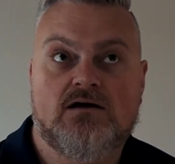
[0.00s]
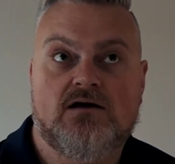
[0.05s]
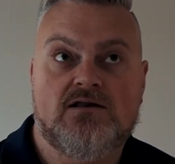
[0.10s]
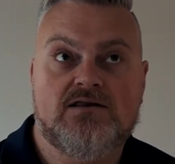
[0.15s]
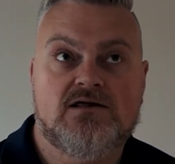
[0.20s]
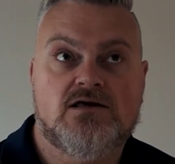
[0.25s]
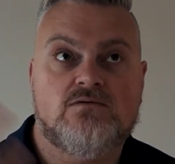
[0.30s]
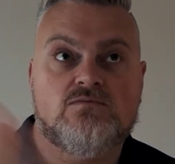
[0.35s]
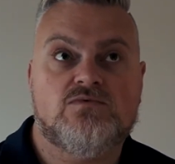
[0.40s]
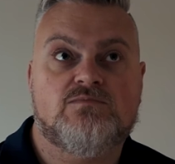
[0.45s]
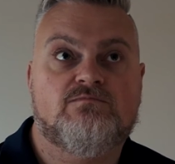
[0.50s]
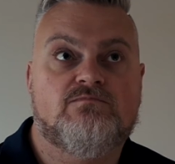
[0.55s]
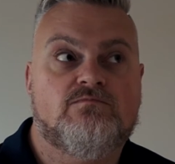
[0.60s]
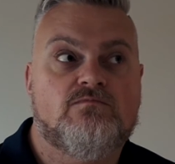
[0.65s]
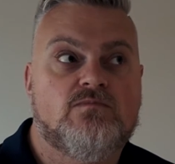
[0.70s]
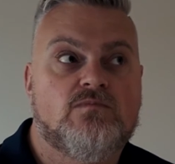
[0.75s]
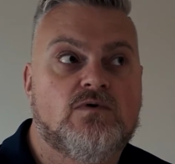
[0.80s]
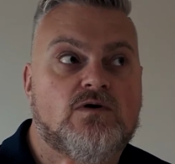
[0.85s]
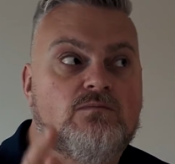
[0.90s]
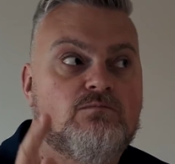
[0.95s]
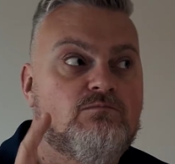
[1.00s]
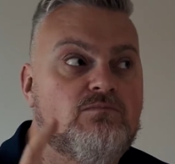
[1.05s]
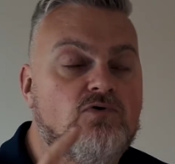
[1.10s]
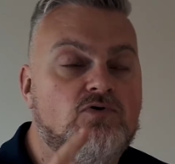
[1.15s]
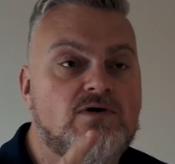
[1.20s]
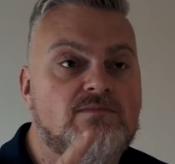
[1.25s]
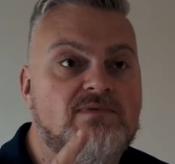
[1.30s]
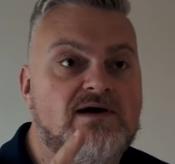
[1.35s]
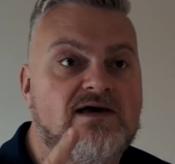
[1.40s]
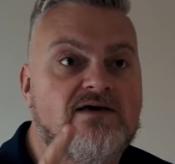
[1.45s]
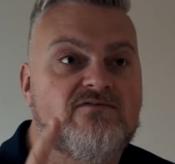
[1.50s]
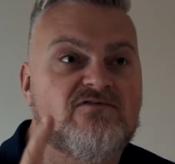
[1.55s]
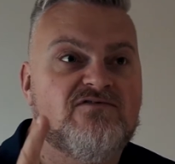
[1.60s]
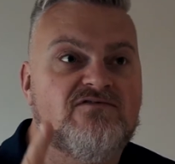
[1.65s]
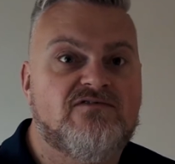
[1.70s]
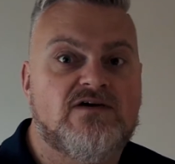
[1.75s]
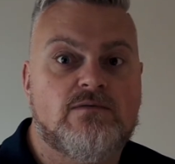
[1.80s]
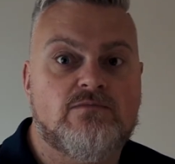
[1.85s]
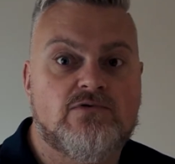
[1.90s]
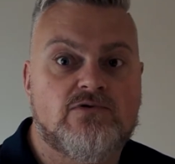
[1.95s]
think bought it back in
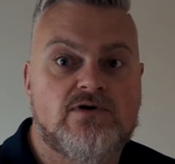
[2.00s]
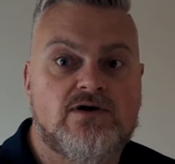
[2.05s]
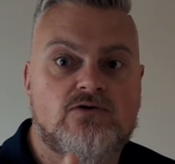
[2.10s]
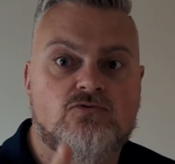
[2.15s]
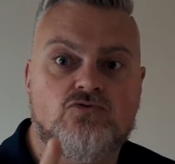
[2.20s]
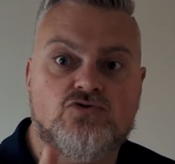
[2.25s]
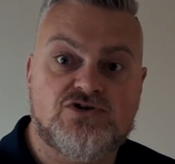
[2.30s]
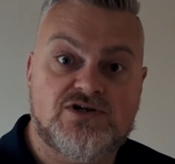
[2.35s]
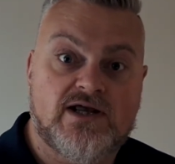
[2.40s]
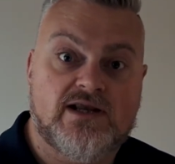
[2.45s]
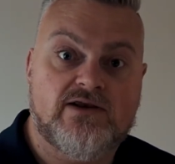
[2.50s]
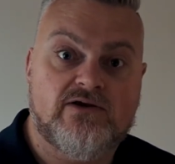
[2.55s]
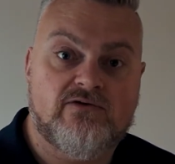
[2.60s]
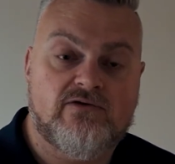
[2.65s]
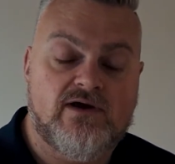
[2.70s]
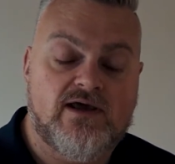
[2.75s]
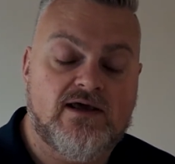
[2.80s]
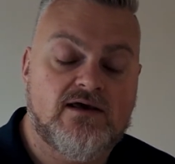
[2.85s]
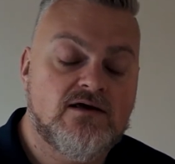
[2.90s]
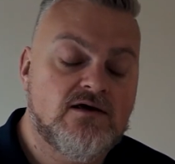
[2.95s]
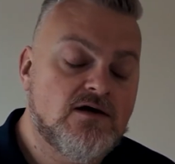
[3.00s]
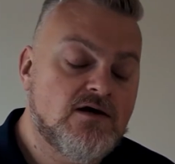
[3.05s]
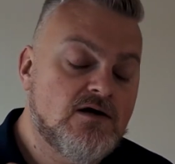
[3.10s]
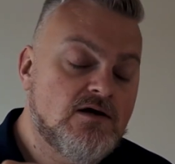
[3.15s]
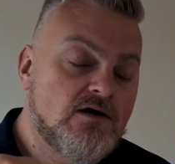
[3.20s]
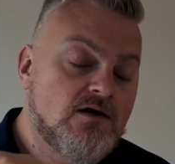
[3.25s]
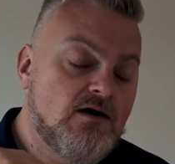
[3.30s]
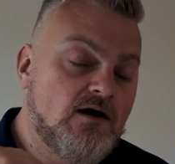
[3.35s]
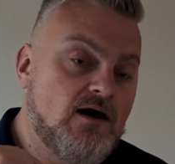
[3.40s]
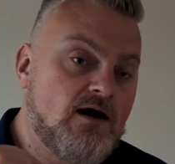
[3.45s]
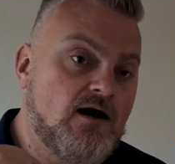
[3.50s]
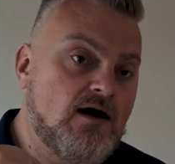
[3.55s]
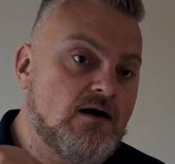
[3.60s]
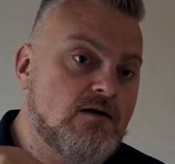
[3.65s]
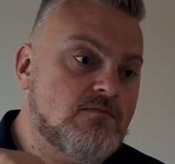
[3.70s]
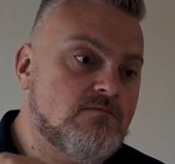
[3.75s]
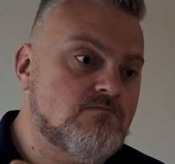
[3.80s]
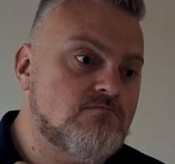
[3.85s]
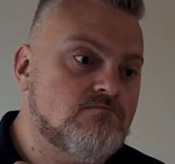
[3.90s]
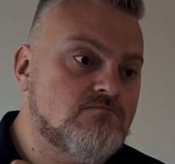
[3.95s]
February or January.
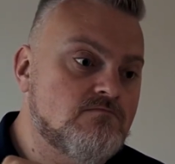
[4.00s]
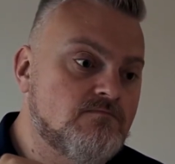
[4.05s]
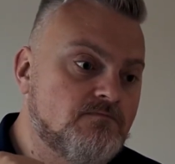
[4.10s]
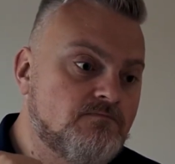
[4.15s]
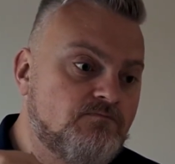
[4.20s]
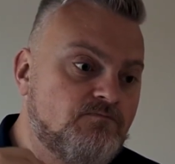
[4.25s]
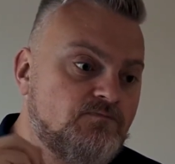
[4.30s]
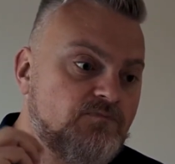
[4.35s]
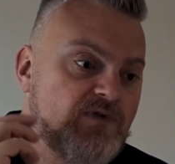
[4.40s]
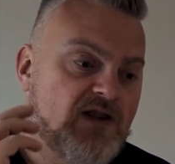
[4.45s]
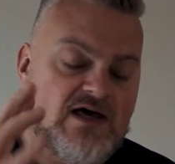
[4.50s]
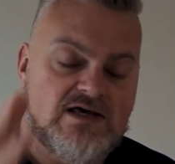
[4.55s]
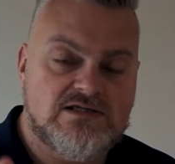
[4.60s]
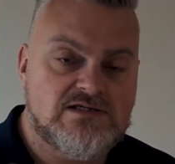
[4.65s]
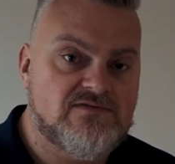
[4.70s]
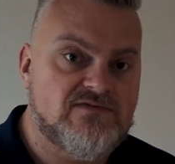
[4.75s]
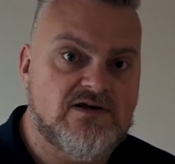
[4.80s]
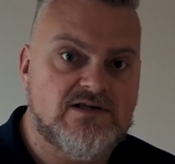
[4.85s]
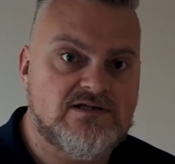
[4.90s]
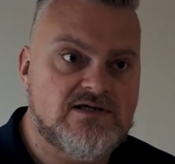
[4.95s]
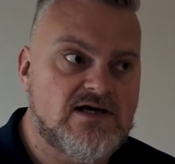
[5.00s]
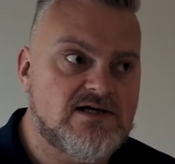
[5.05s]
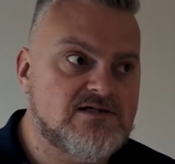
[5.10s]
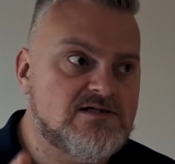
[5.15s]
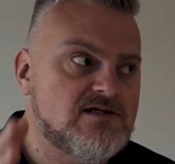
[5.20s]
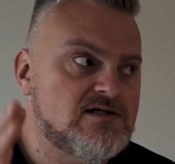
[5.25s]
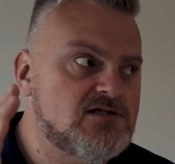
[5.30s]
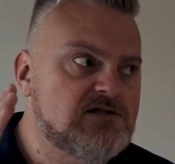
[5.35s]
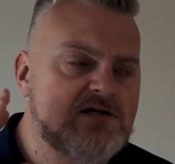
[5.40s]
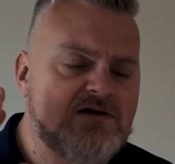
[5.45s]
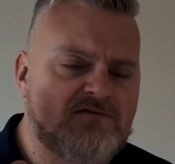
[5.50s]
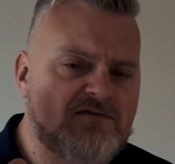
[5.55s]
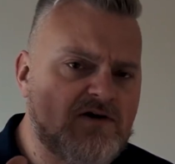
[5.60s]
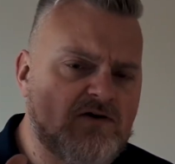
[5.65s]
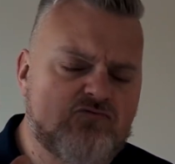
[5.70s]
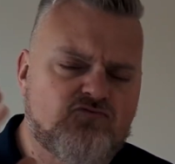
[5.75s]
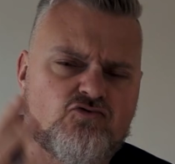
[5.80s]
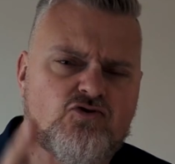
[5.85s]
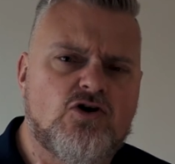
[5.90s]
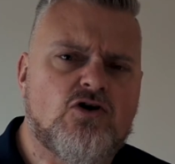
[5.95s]
That's fantastic stuff.
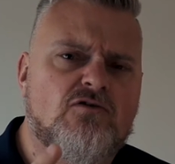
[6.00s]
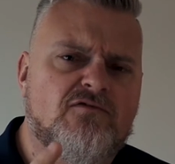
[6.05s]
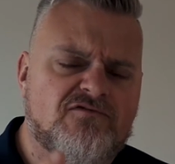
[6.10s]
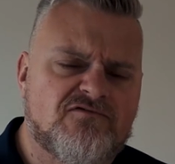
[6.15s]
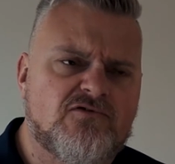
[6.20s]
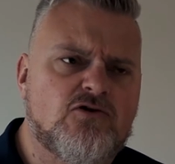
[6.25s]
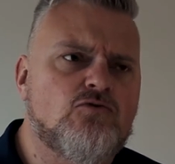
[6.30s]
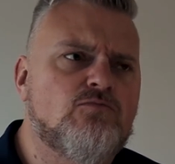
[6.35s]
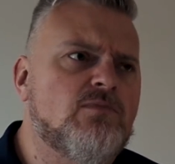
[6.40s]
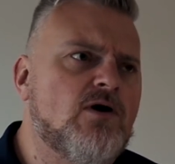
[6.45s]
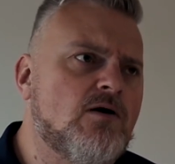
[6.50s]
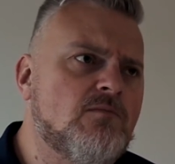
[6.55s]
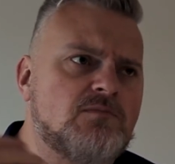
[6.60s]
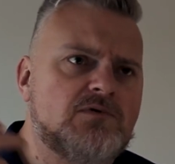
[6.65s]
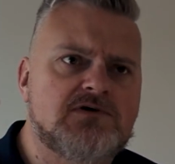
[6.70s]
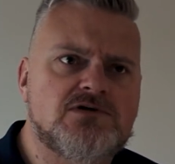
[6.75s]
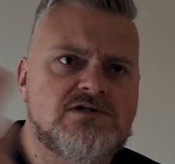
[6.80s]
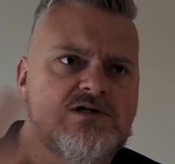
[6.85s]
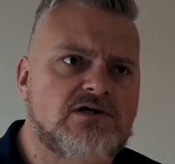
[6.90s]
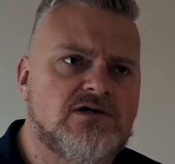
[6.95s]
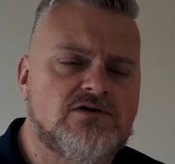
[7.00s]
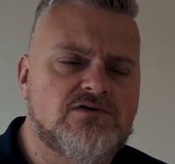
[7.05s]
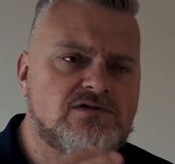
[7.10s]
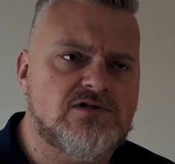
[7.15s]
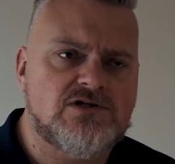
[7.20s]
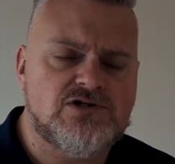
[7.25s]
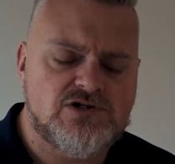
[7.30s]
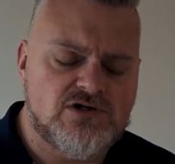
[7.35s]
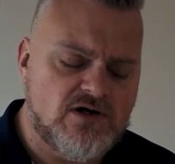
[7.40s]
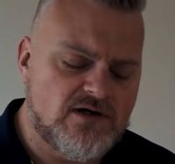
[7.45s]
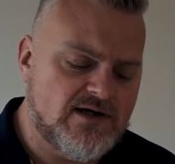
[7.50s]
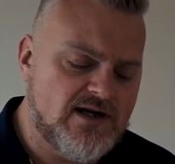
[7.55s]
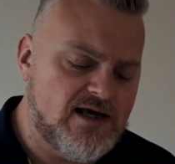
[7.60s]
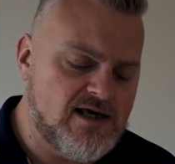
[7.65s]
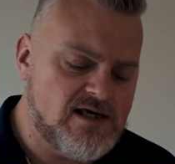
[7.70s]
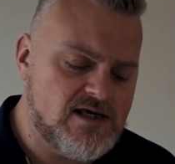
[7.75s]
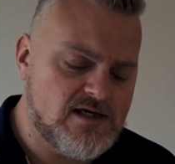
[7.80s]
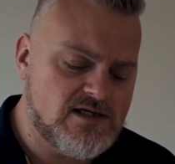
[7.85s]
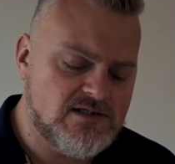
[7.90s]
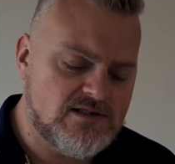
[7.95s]
A real fruit bomb because it used the
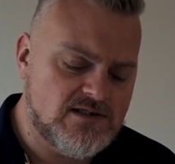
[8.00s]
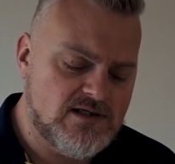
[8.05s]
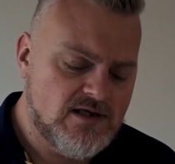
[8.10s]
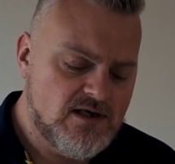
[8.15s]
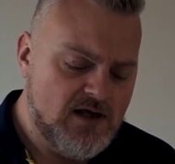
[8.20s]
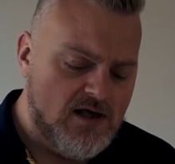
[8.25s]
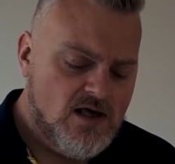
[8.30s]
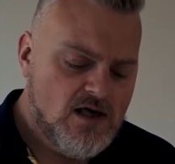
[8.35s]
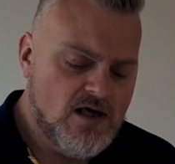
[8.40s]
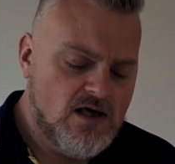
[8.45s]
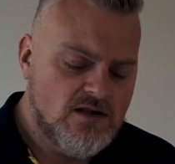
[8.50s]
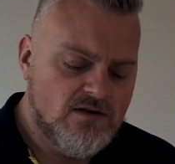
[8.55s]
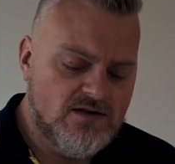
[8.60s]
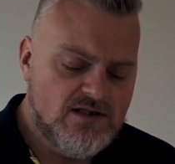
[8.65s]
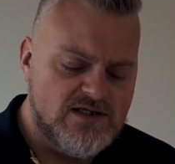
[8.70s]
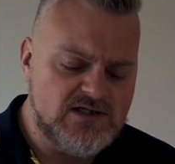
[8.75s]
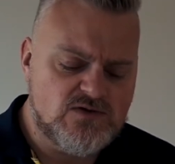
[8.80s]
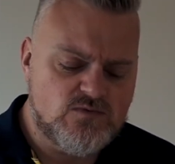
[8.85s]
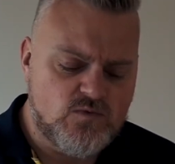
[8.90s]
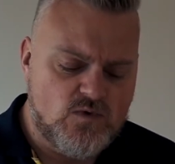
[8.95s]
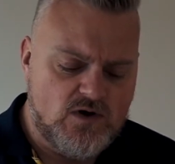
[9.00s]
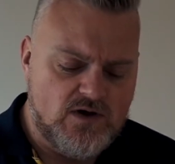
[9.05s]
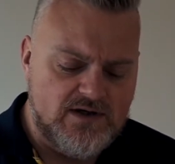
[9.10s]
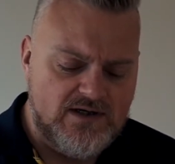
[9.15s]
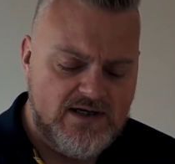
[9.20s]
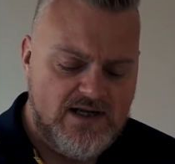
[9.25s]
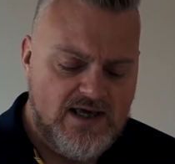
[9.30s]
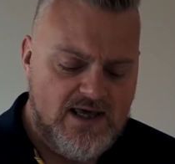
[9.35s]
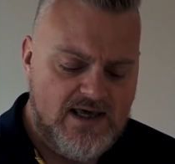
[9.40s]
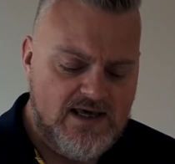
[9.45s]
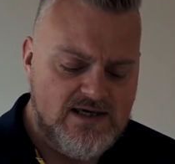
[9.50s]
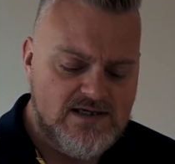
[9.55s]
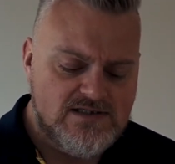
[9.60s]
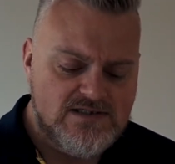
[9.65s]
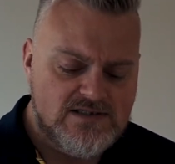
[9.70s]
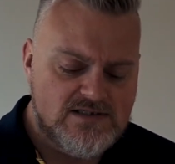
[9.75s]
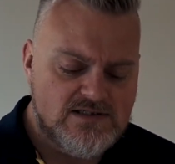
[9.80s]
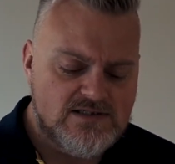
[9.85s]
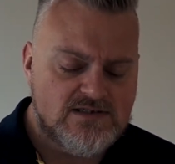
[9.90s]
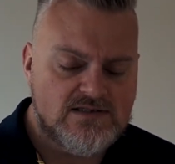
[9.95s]
Chardonnay yeast. This one
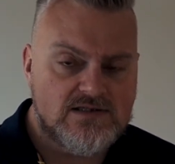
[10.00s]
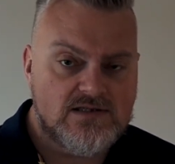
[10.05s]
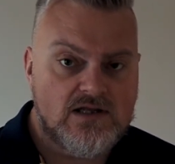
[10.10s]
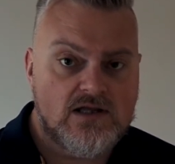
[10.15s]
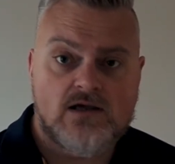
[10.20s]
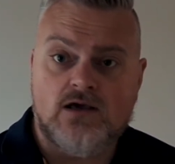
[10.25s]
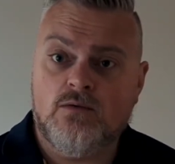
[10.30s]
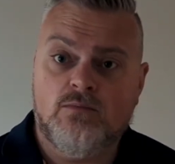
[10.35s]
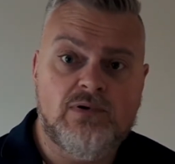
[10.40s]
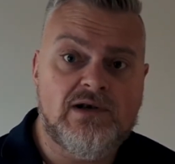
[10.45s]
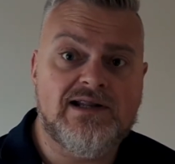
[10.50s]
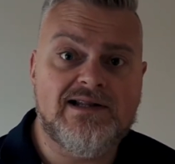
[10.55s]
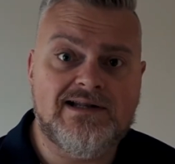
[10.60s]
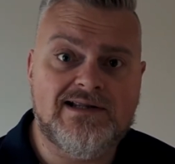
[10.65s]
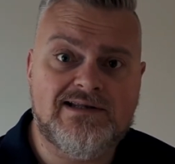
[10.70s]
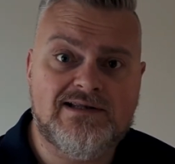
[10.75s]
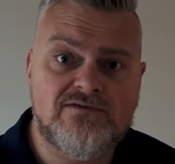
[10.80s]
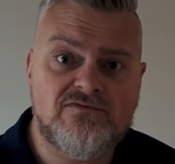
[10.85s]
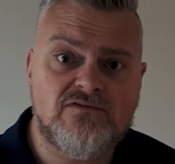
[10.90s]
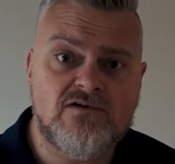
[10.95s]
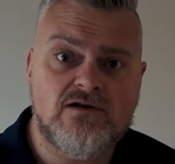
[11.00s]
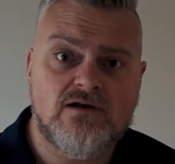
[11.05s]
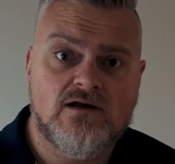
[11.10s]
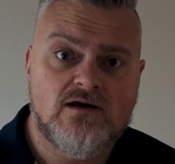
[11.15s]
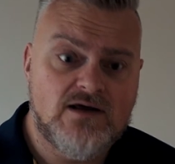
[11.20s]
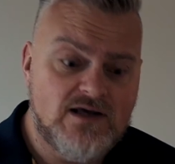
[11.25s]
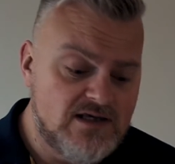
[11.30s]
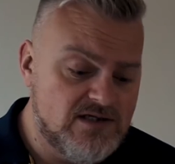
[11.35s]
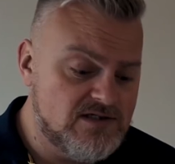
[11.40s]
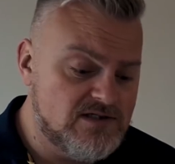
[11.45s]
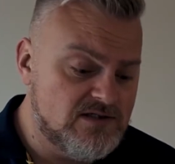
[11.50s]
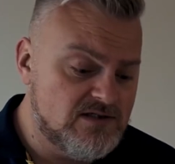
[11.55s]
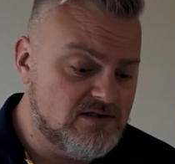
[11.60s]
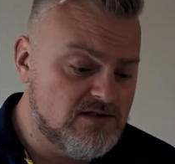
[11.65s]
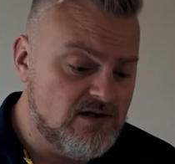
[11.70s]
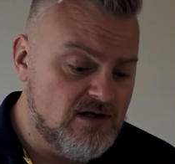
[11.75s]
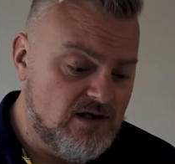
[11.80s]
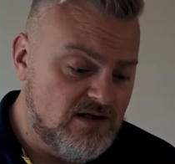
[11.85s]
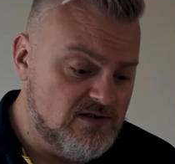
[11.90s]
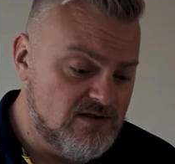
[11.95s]
is completely different. It's